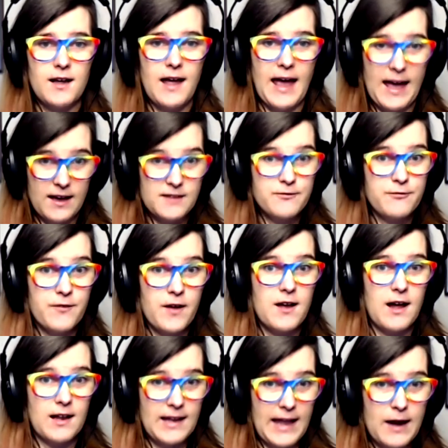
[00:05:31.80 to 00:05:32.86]
have
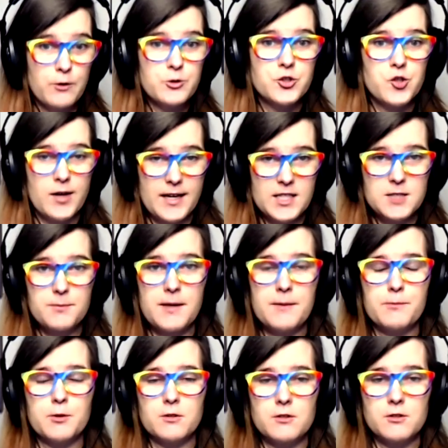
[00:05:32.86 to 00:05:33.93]
allowed trans
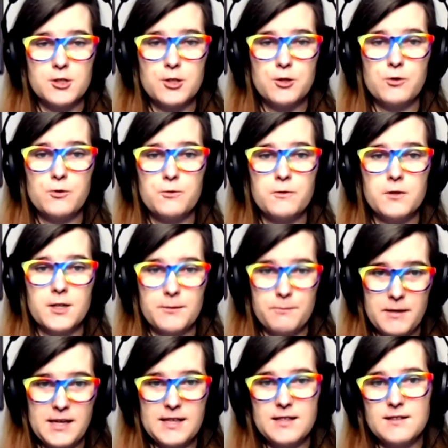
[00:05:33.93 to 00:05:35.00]
people to
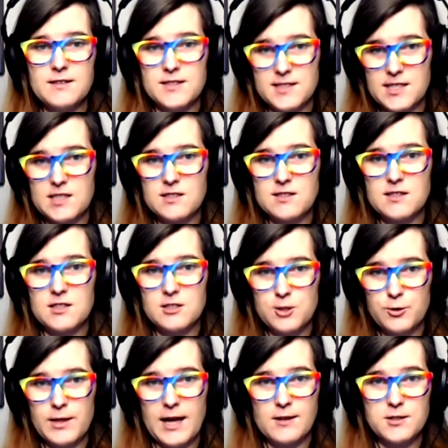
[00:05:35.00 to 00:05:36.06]
compete since the
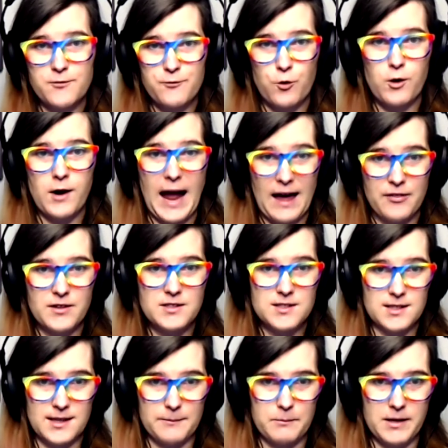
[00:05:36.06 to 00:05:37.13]
2004 Athens
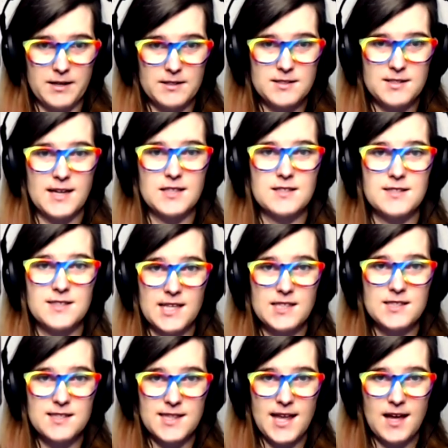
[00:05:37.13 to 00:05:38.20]
Olympics. And
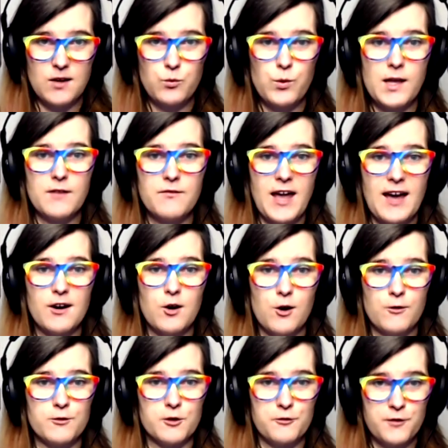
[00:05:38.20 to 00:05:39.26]
since then, we have had
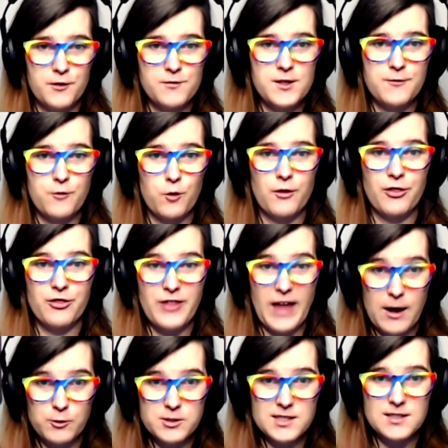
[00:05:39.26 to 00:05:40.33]
over
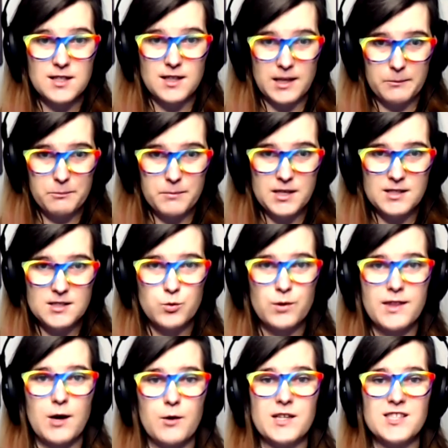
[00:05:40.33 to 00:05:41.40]
54,000 Olympians
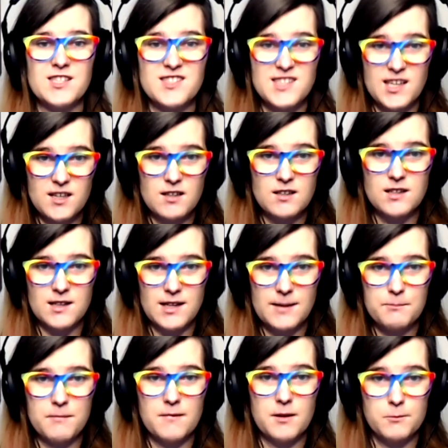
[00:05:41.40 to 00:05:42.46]
without a
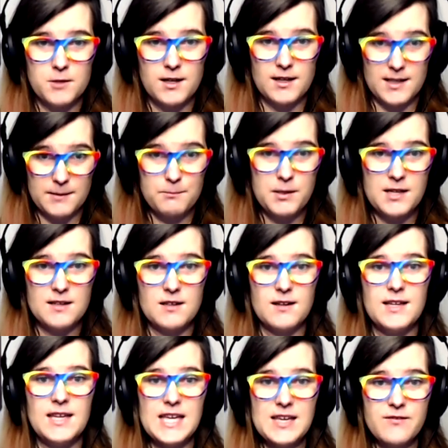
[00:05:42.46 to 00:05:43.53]
single Olympian
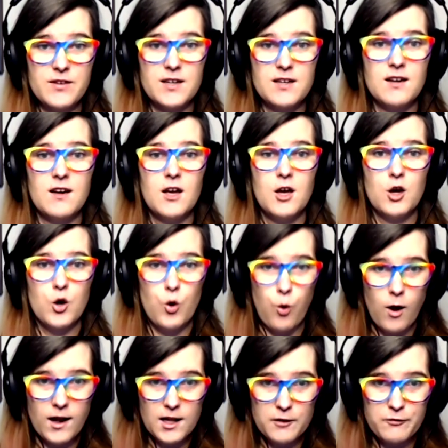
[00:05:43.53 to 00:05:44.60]
even
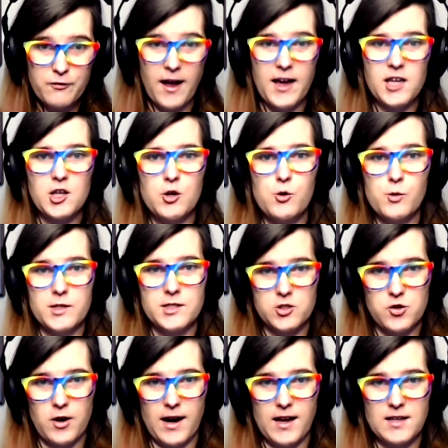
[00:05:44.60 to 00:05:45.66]
qualifying who is
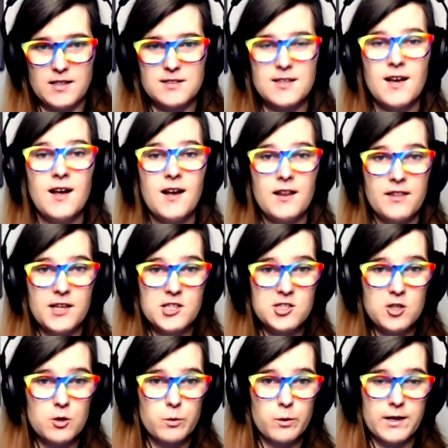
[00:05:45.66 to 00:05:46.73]
trans. This
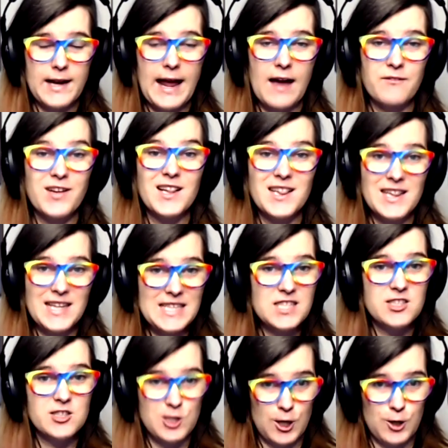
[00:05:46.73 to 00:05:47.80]
year, we're going to have at
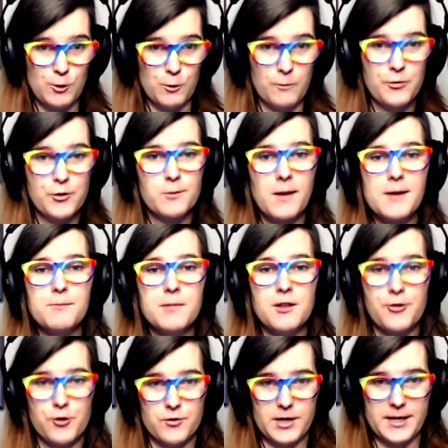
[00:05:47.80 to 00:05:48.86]
least two. There might be
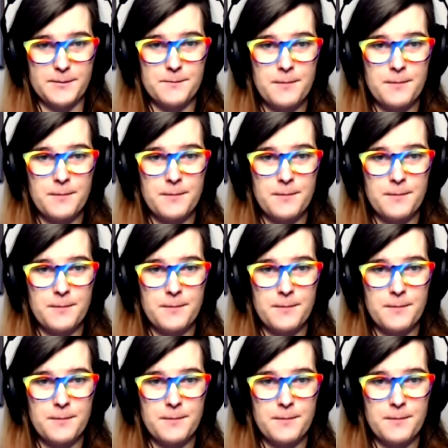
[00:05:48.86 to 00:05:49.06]
three.